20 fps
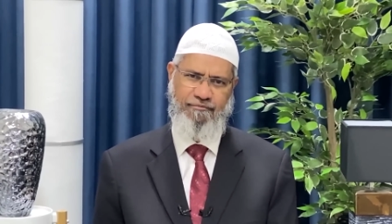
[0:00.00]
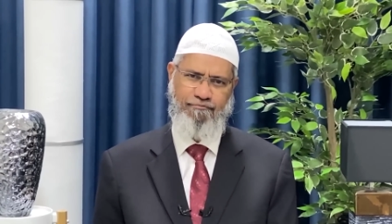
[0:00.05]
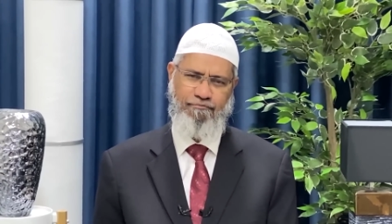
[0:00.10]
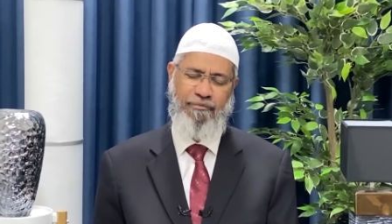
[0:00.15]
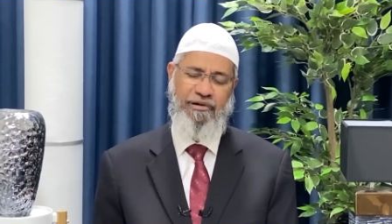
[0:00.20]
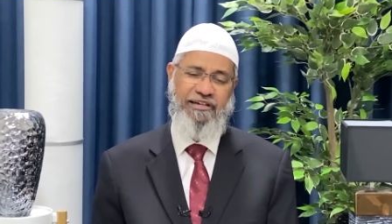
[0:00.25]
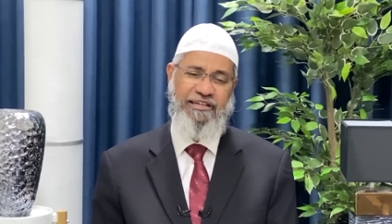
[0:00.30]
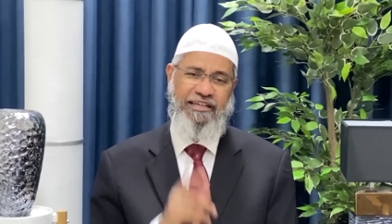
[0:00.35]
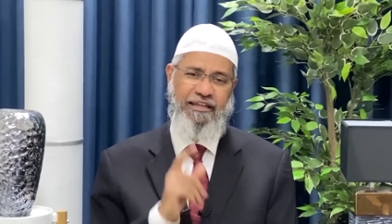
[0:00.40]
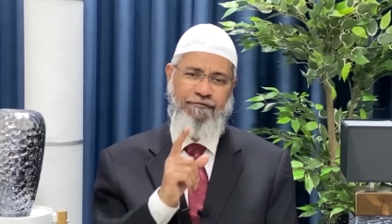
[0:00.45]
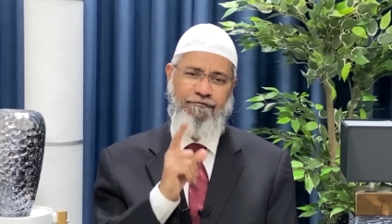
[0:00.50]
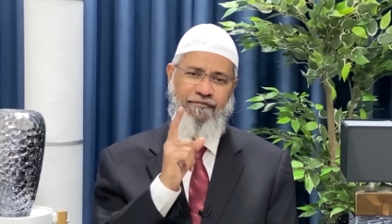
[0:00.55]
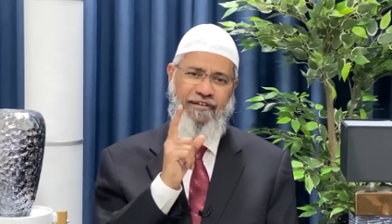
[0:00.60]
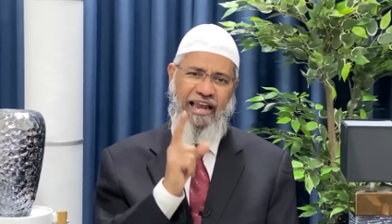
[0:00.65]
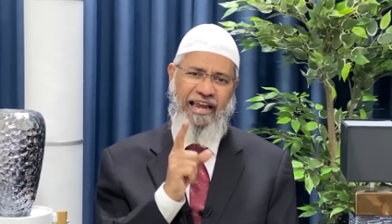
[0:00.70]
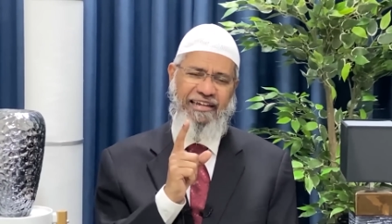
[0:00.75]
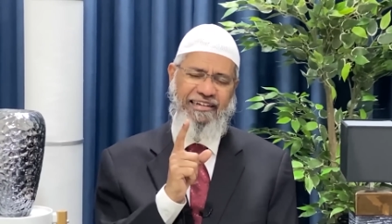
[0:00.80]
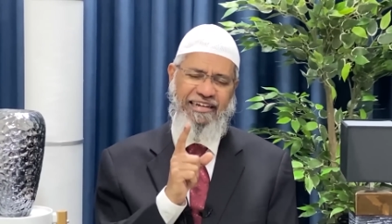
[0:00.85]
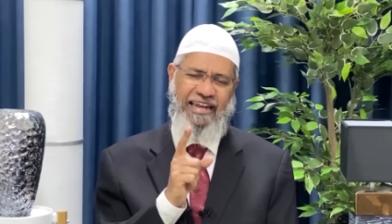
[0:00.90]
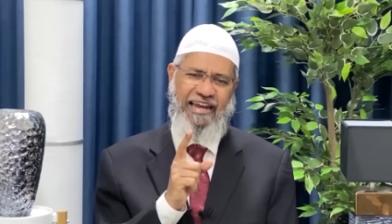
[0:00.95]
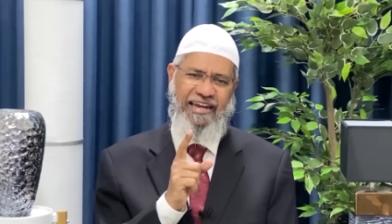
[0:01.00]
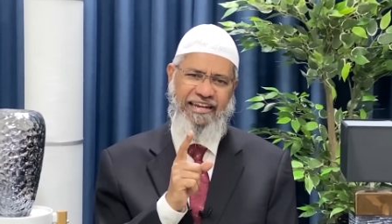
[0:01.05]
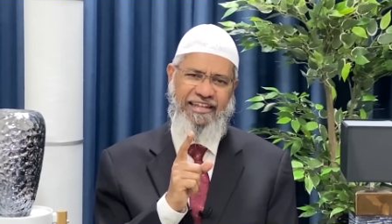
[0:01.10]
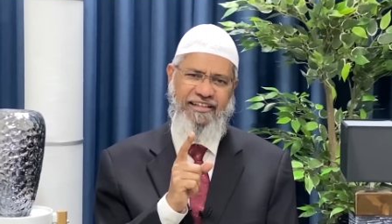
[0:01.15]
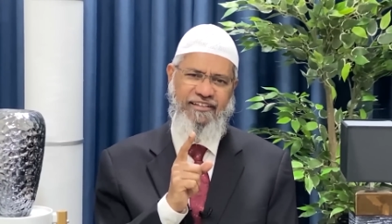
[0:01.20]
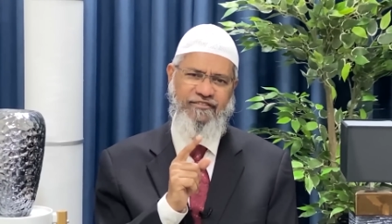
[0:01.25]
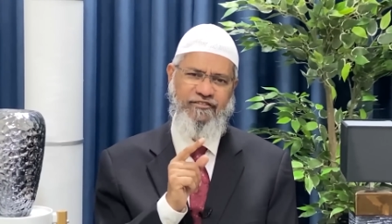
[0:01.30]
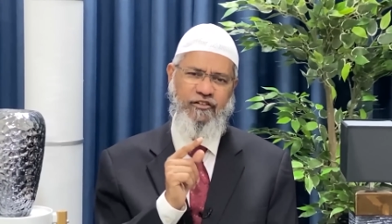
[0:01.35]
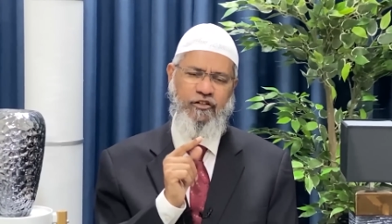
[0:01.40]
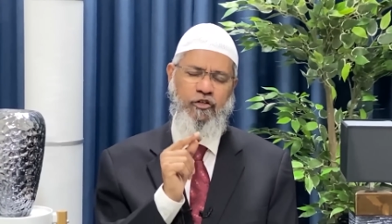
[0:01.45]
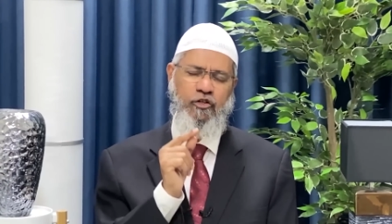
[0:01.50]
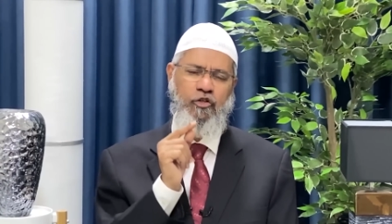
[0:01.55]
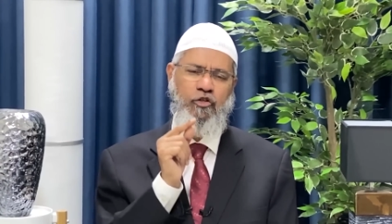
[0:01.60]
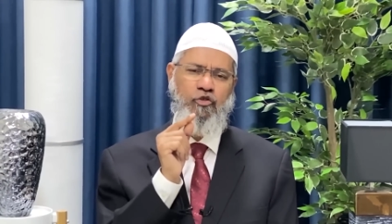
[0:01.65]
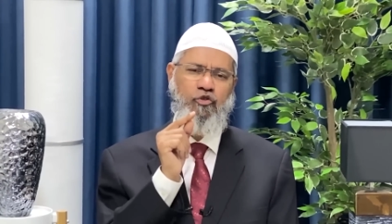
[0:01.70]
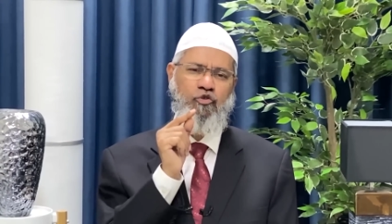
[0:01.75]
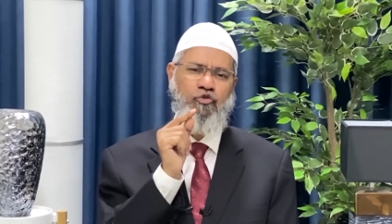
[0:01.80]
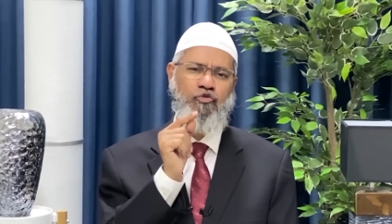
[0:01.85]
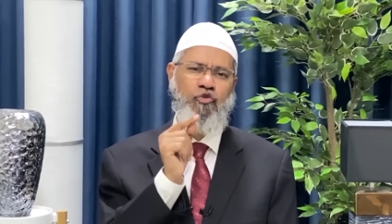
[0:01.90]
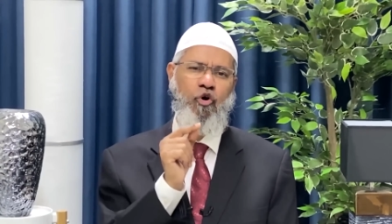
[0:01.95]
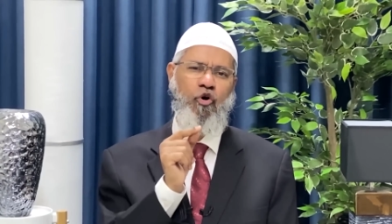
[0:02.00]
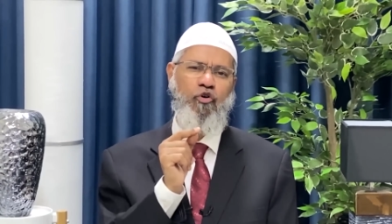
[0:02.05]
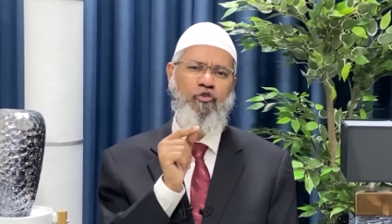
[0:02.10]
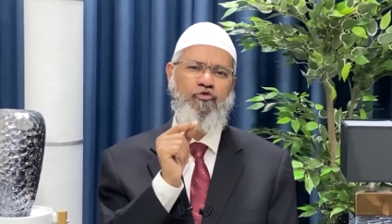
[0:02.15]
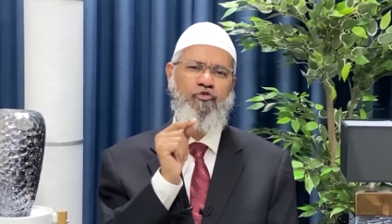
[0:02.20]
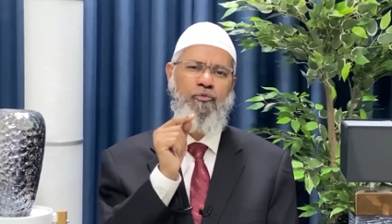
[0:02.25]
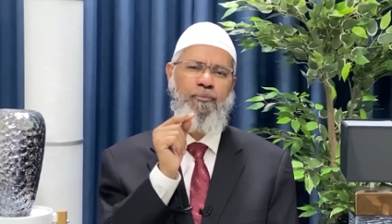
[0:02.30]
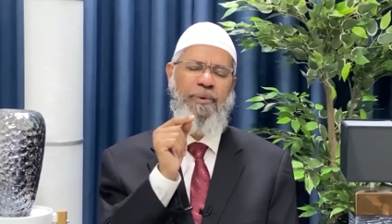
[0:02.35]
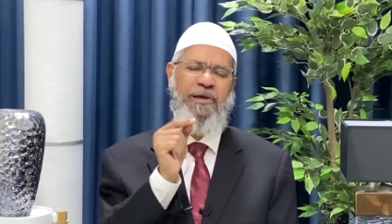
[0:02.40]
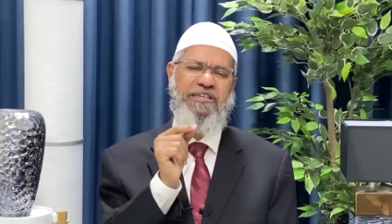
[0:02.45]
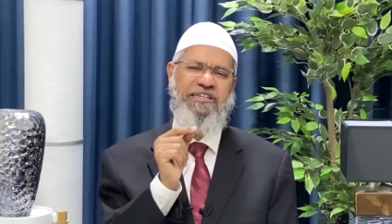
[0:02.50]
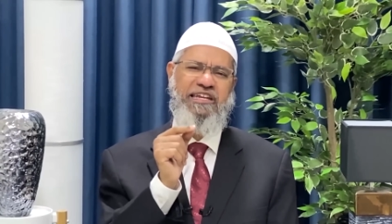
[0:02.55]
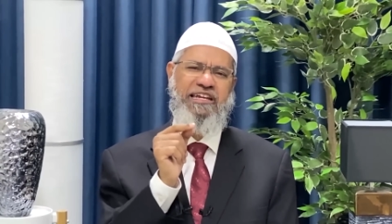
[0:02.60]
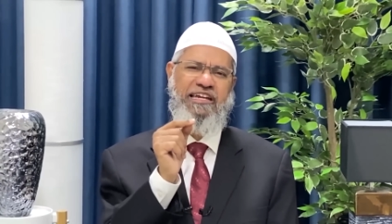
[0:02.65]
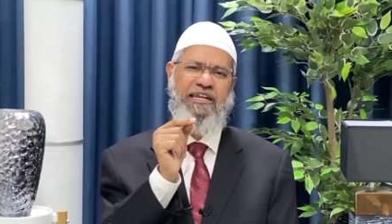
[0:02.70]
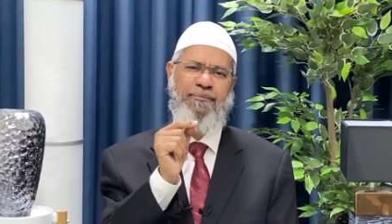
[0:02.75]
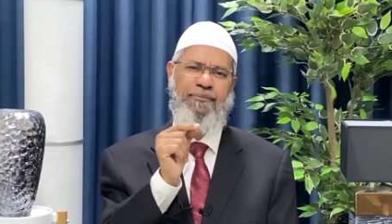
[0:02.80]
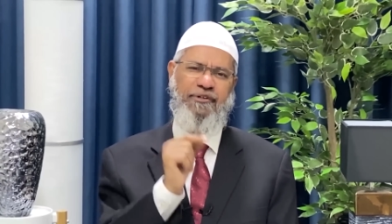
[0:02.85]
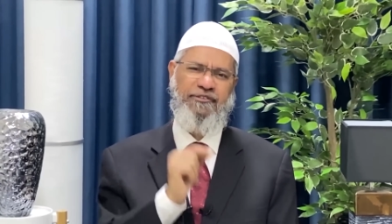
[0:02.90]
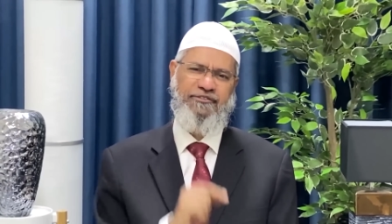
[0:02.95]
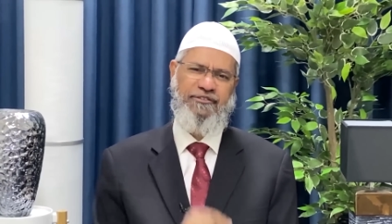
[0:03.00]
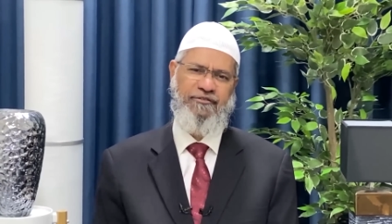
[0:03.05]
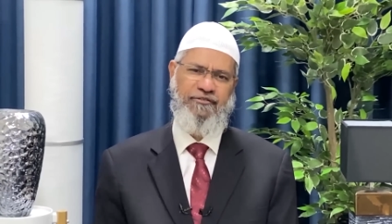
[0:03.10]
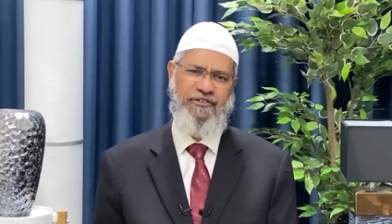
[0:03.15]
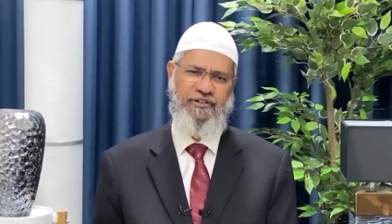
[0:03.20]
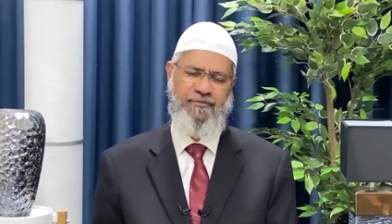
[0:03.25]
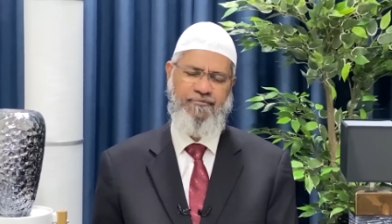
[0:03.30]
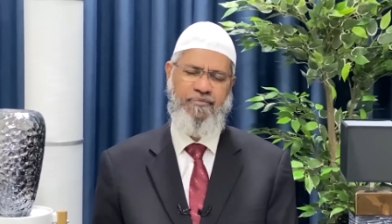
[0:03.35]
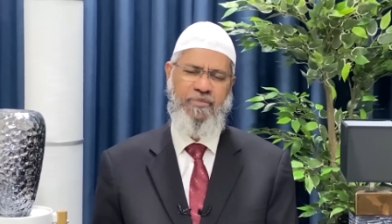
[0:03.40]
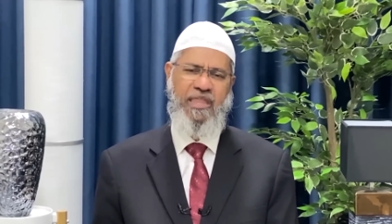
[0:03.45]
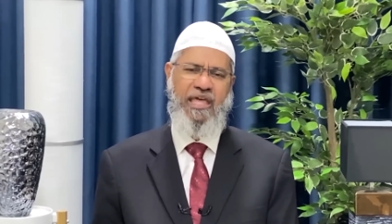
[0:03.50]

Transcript: But give glad tidings to those who patiently persevere.